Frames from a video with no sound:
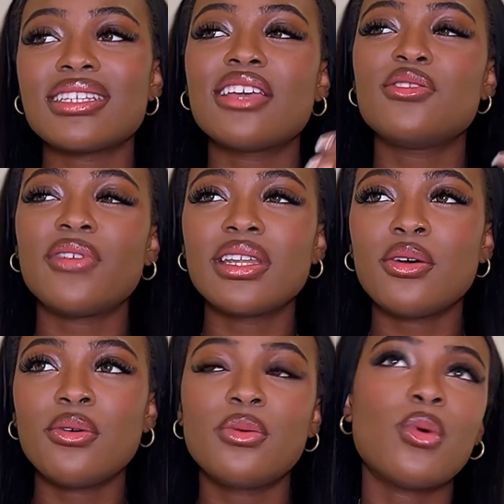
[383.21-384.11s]
And you find out,
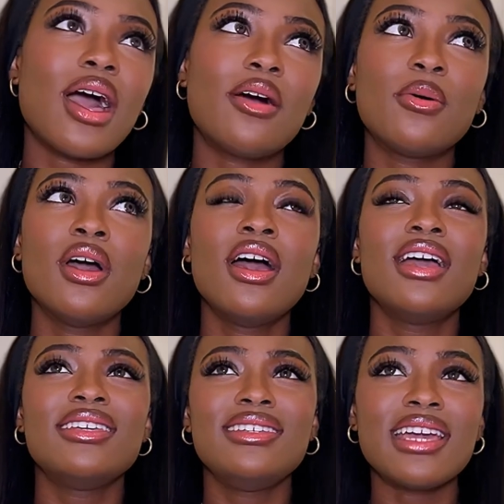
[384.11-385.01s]
oh wow,
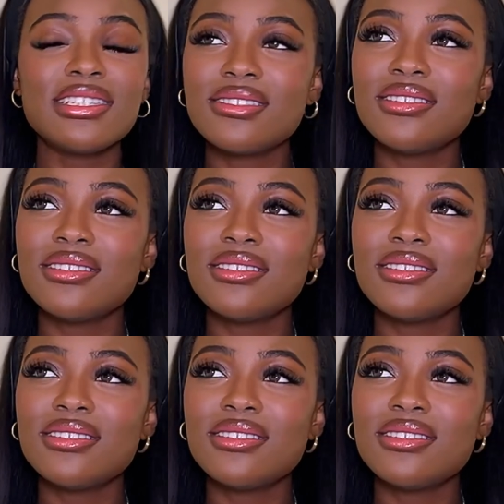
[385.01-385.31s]
yes,